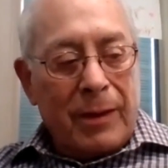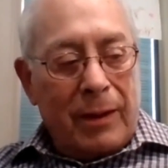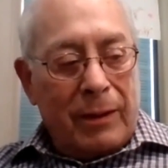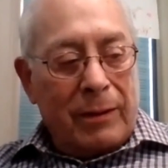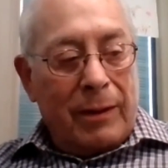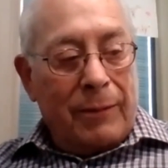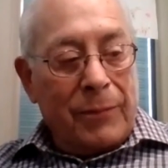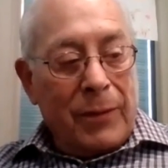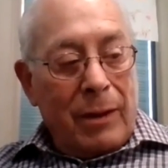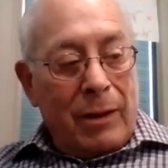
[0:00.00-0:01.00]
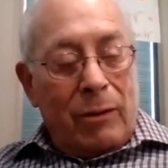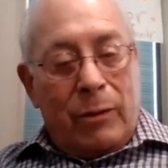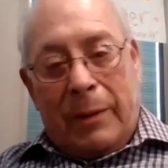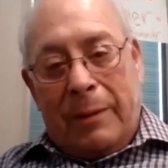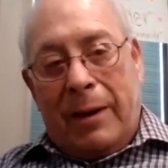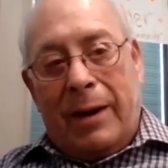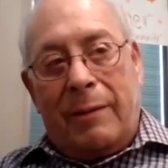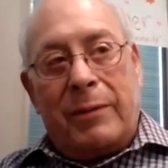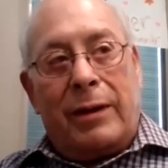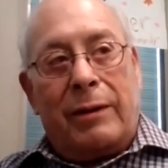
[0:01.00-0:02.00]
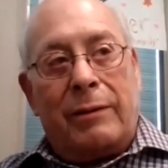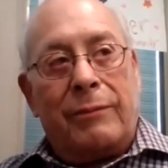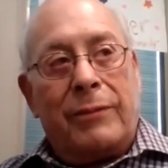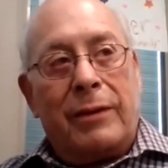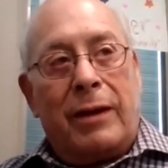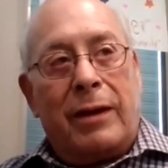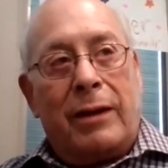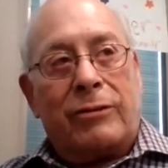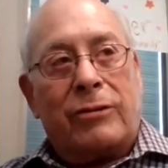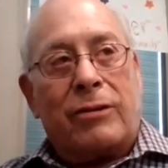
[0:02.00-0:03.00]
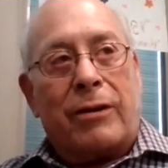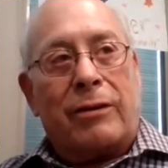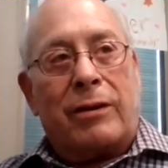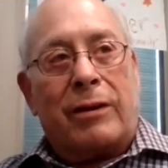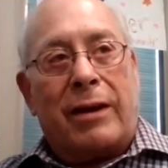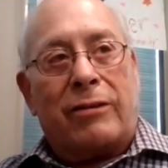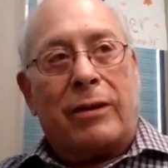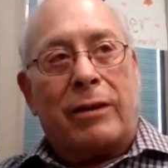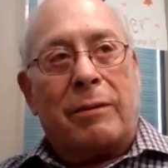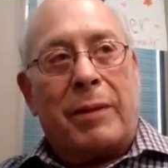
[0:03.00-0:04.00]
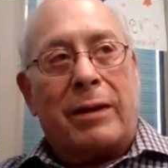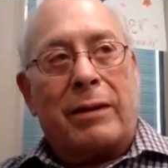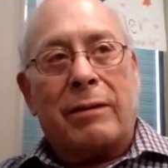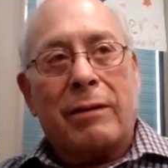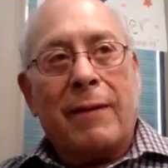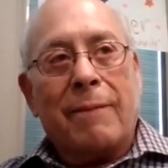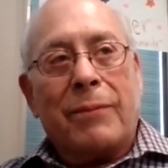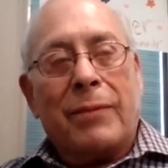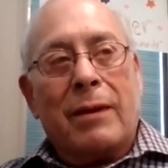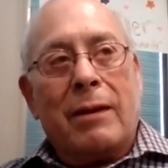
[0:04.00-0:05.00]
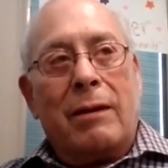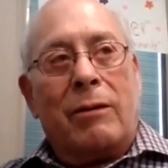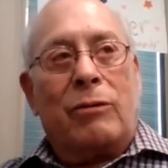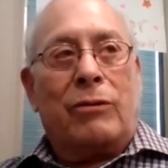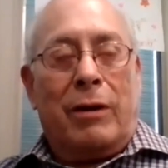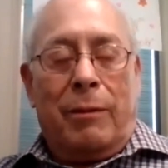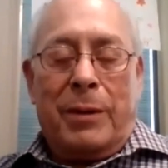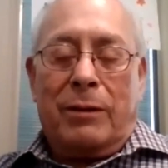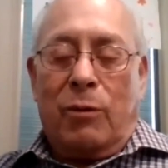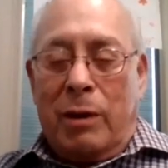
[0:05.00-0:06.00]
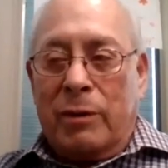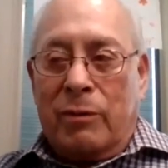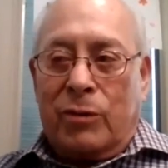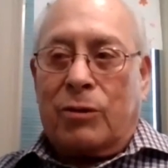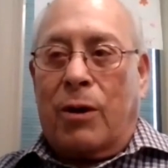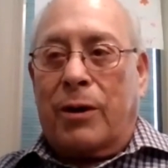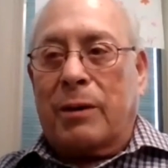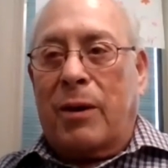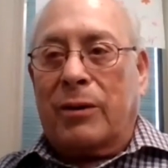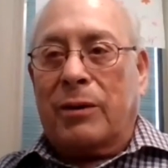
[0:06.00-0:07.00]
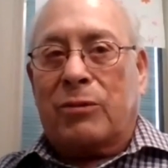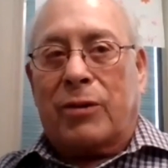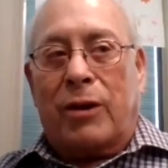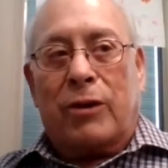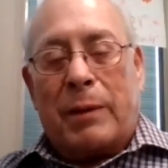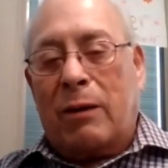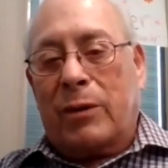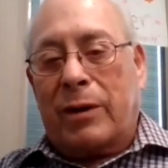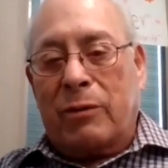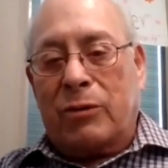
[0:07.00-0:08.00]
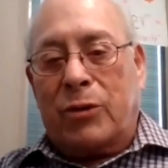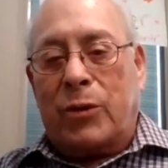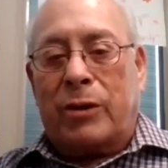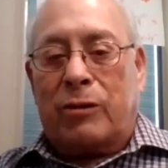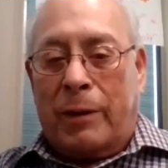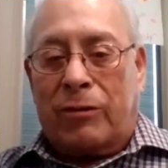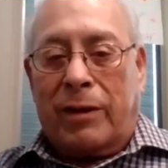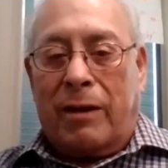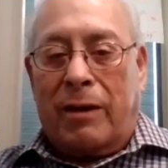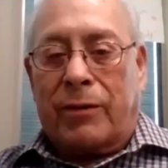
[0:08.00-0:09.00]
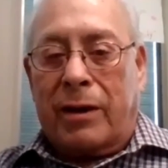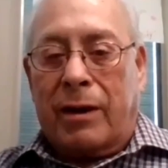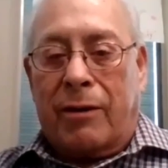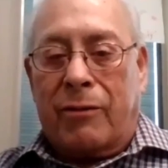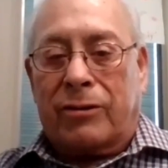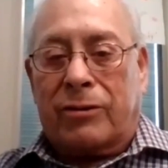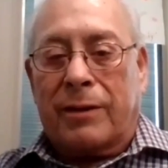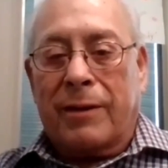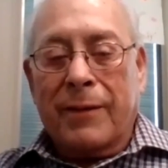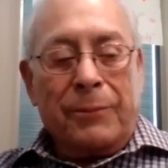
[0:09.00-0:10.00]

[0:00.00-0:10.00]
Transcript: And when my mom started asking the men, the women were talking among themselves about what I was doing, especially after I got arrested.